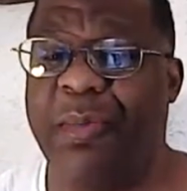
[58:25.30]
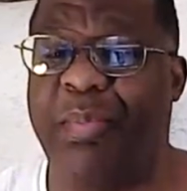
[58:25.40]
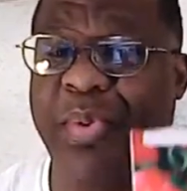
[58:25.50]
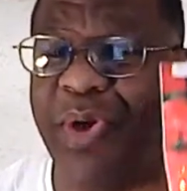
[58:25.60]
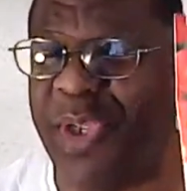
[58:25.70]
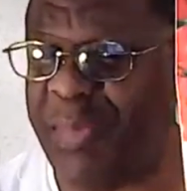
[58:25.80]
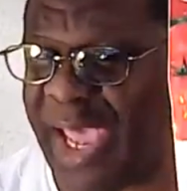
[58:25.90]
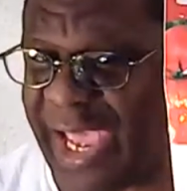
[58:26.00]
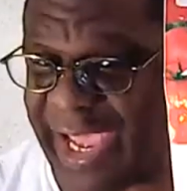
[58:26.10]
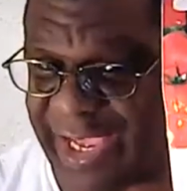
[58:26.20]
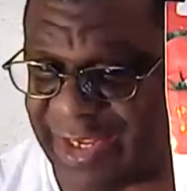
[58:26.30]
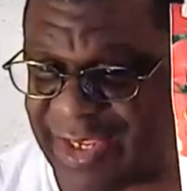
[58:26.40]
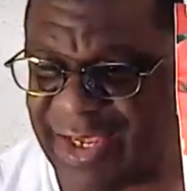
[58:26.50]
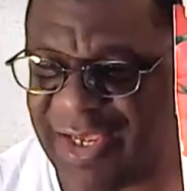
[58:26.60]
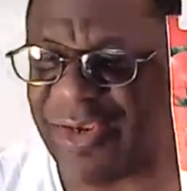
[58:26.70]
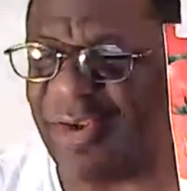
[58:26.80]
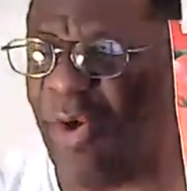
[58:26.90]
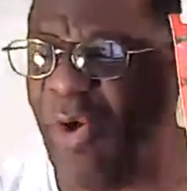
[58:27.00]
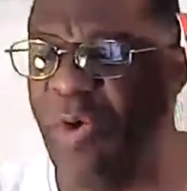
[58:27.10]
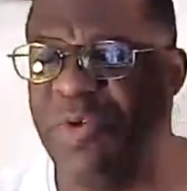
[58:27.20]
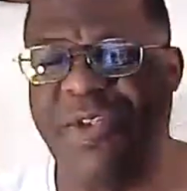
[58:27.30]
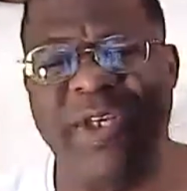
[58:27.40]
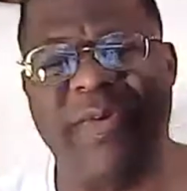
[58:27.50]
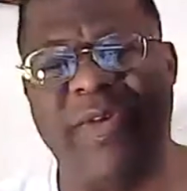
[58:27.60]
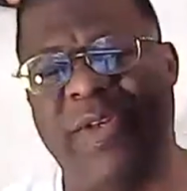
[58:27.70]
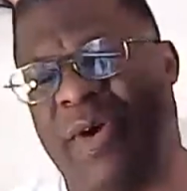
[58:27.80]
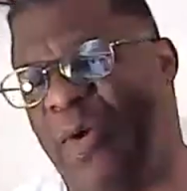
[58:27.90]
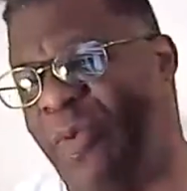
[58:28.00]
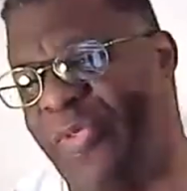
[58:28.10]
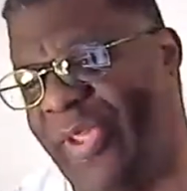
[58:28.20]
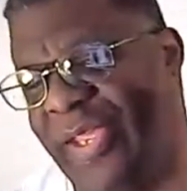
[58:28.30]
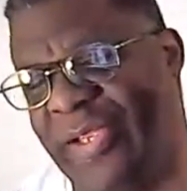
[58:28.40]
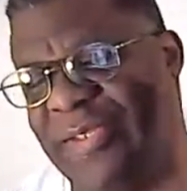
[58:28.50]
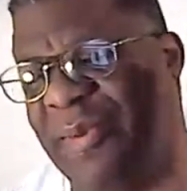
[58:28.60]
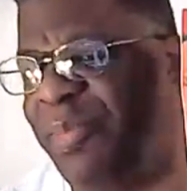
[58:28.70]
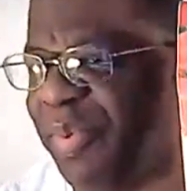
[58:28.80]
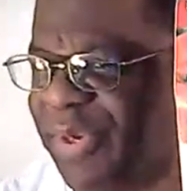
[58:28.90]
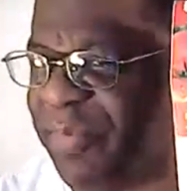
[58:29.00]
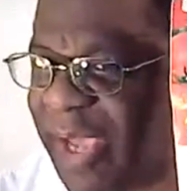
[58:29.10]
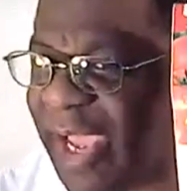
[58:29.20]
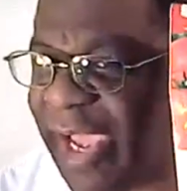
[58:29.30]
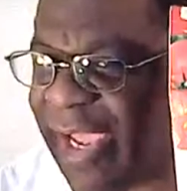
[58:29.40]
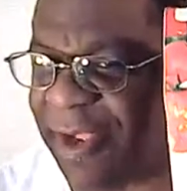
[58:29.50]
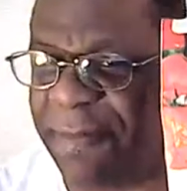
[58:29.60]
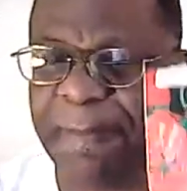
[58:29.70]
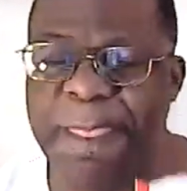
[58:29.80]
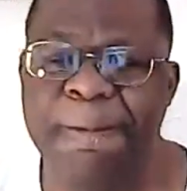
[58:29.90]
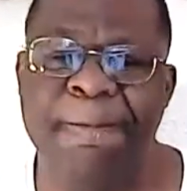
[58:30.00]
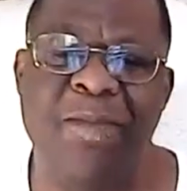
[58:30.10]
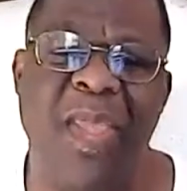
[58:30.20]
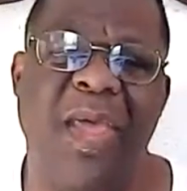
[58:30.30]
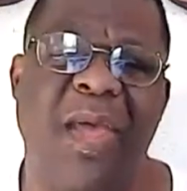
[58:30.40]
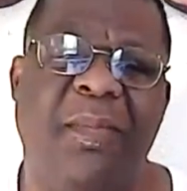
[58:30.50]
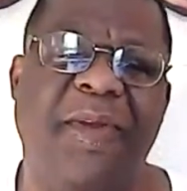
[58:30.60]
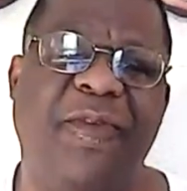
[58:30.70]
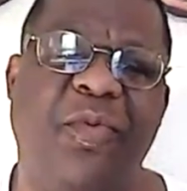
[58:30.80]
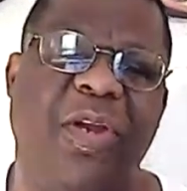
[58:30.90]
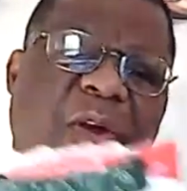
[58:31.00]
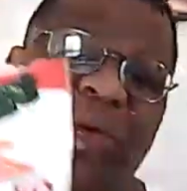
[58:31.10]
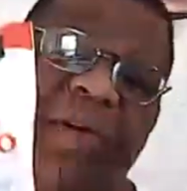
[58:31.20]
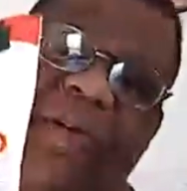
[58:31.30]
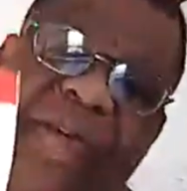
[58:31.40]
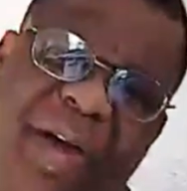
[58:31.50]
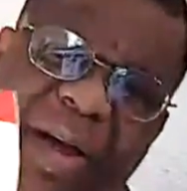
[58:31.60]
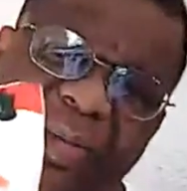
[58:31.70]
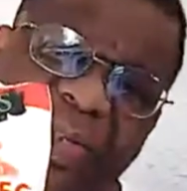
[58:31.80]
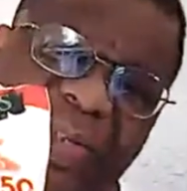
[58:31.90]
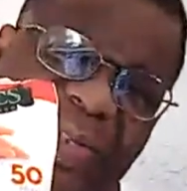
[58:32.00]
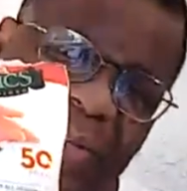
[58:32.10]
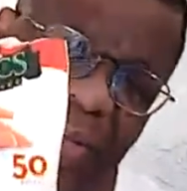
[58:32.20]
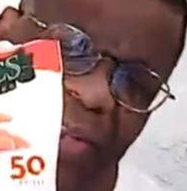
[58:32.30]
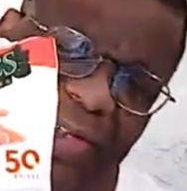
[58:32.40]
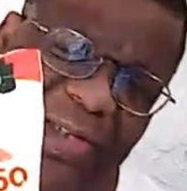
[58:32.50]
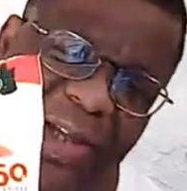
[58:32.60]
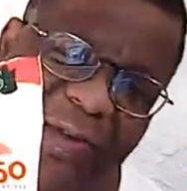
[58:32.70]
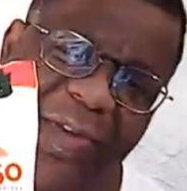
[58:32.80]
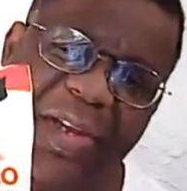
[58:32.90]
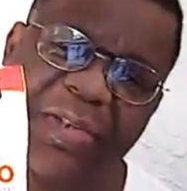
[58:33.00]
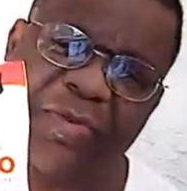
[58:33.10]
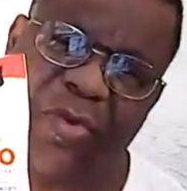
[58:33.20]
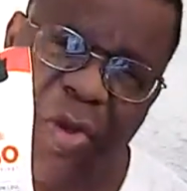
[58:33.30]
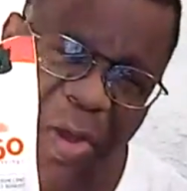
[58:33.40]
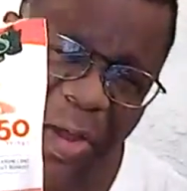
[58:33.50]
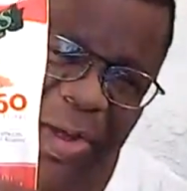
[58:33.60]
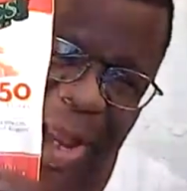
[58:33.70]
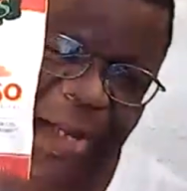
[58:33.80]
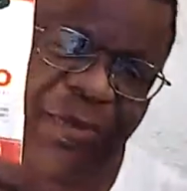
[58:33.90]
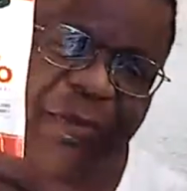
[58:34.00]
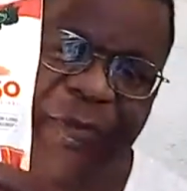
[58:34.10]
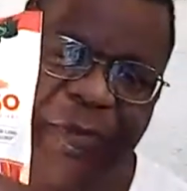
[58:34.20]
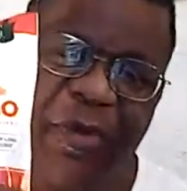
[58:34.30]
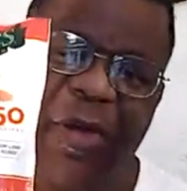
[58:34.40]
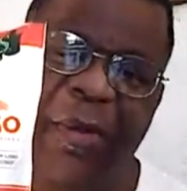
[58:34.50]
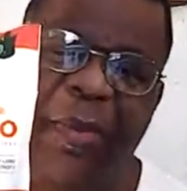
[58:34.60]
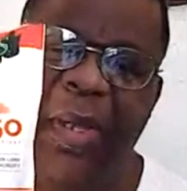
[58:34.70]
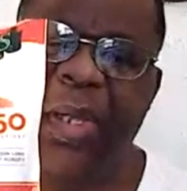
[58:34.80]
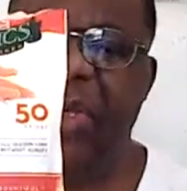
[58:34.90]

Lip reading: pretty bag. The whole secret to the whole thing is the pretty bag. But if you were to go to the farms and see this stuff in its raw, natural form,